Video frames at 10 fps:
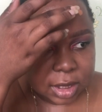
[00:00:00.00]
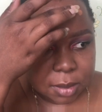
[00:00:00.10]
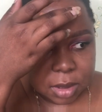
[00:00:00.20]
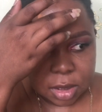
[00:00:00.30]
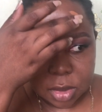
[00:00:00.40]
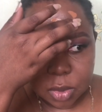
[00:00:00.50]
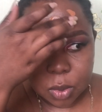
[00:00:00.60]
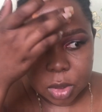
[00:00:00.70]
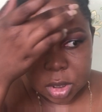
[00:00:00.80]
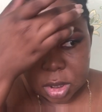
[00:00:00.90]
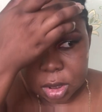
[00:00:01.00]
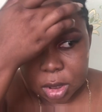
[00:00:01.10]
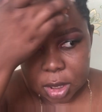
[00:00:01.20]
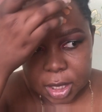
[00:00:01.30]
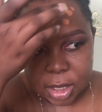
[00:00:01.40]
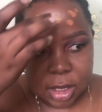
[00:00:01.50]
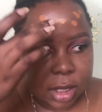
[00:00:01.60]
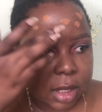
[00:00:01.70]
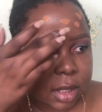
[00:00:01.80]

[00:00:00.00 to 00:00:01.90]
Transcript: semester's work and